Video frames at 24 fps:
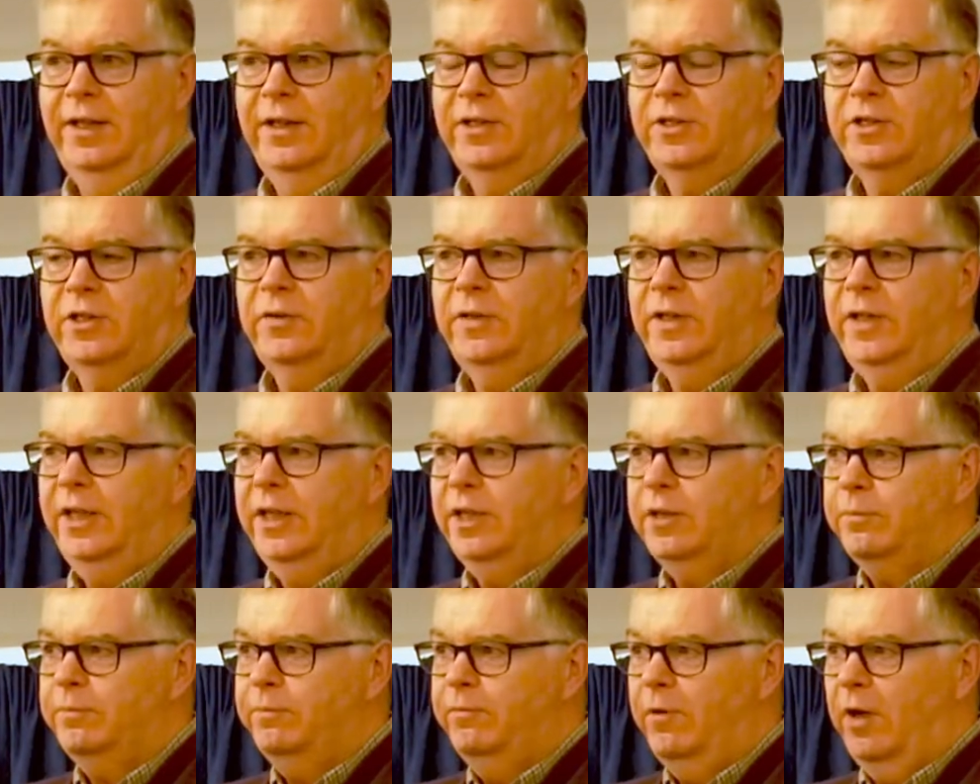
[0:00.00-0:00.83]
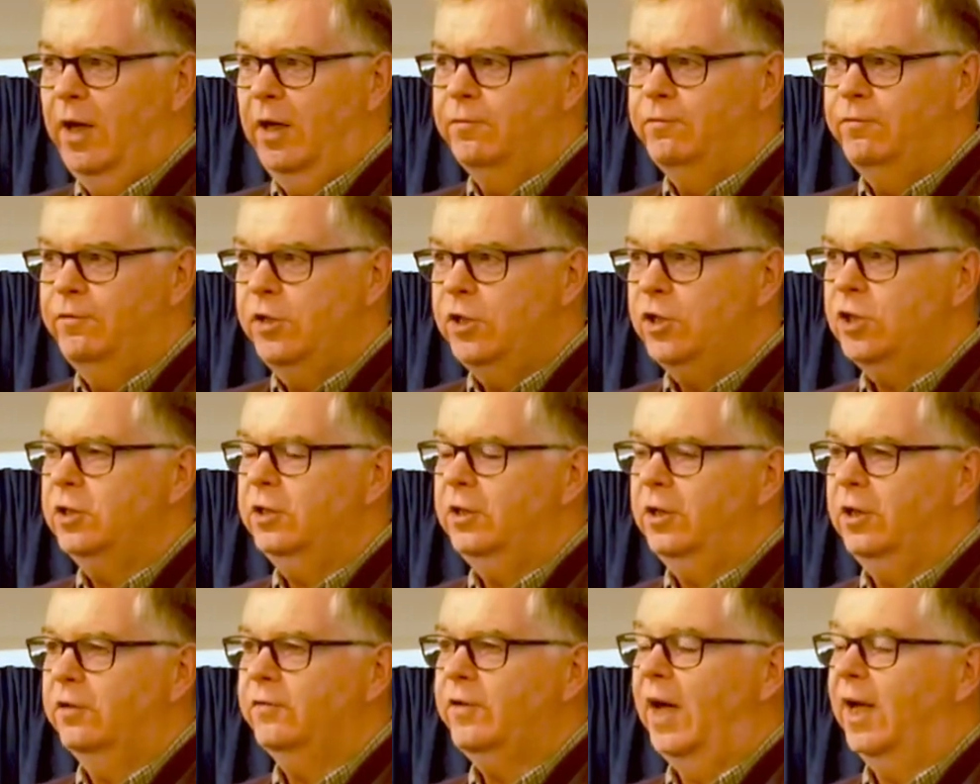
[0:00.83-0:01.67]
So he had a
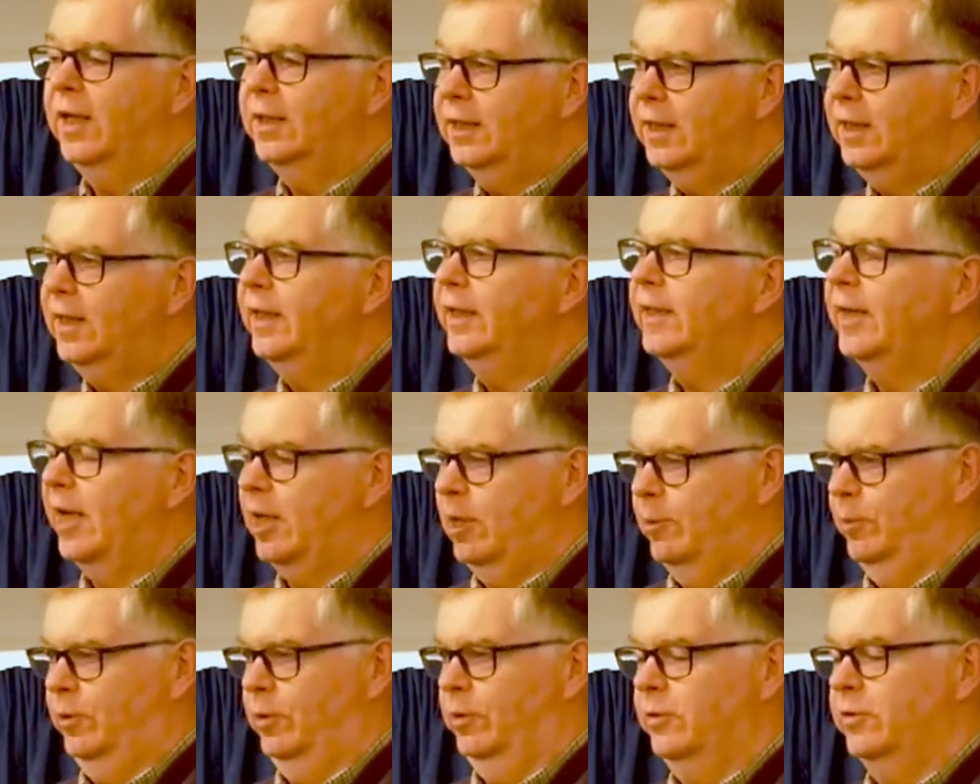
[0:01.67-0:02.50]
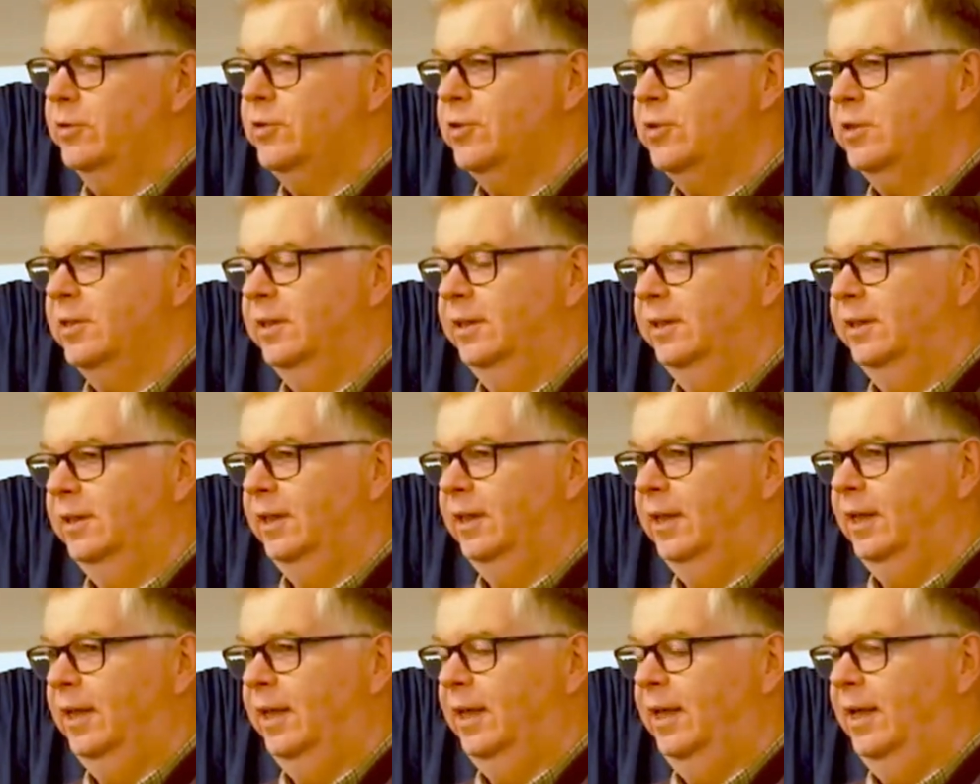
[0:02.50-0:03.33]
vision of unclean animals
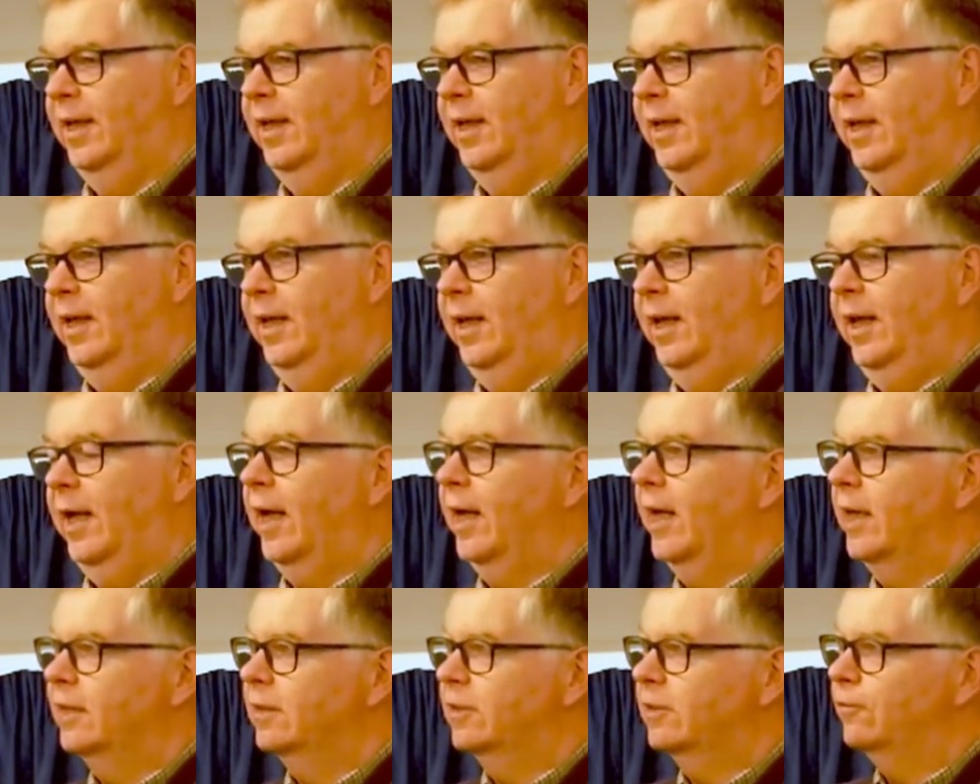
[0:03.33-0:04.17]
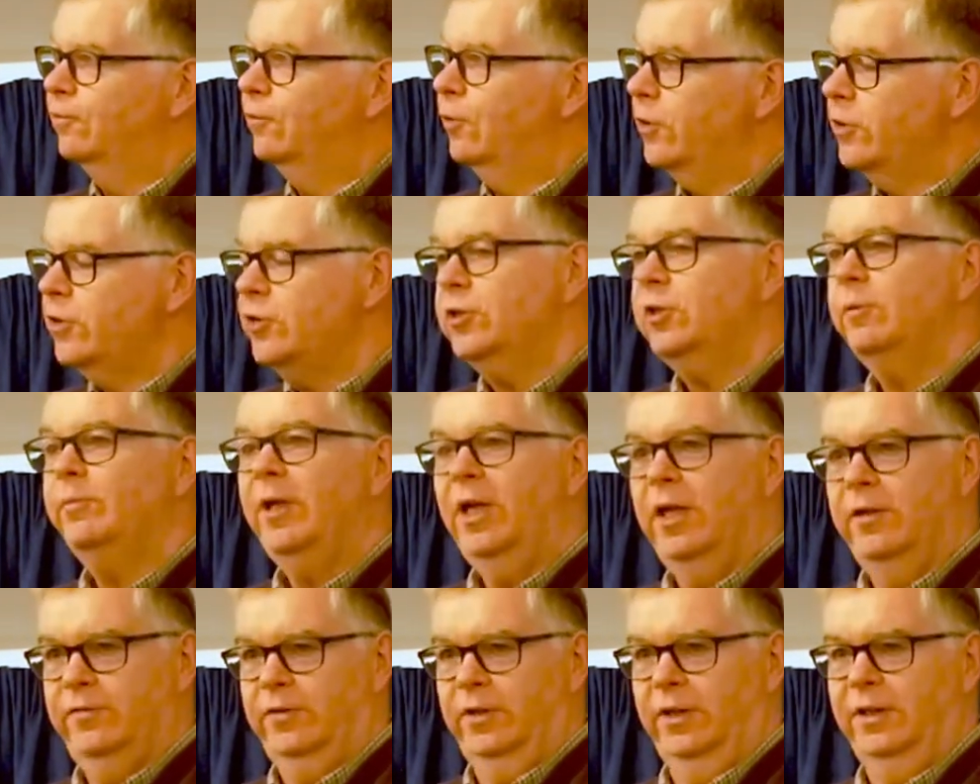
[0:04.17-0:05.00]
and a voice from
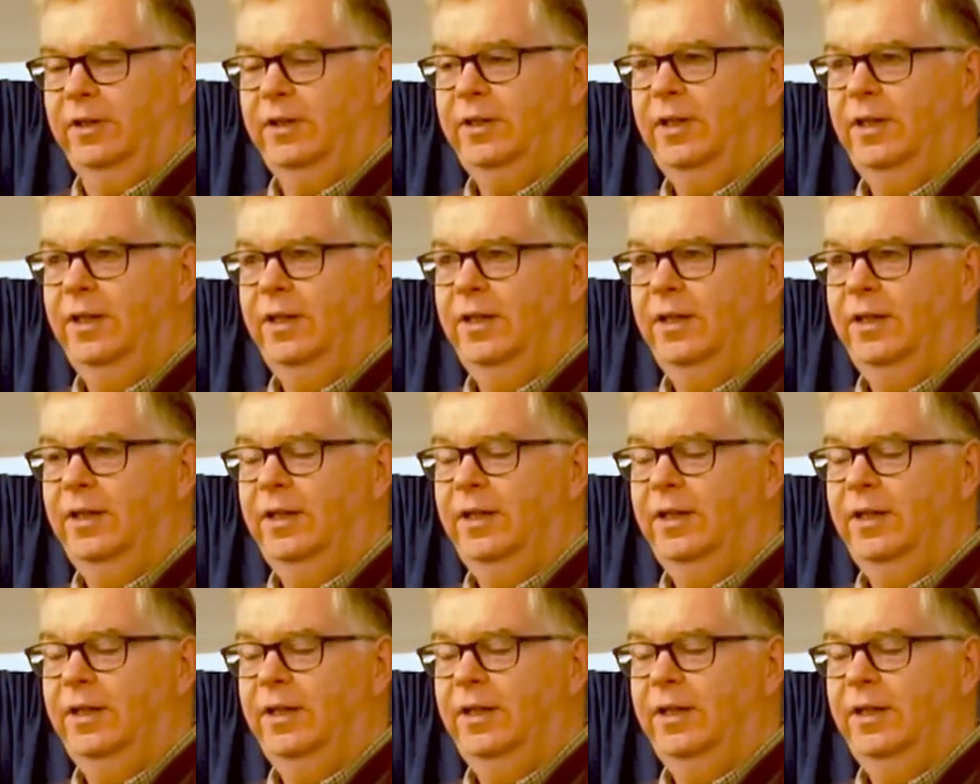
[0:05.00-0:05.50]
heaven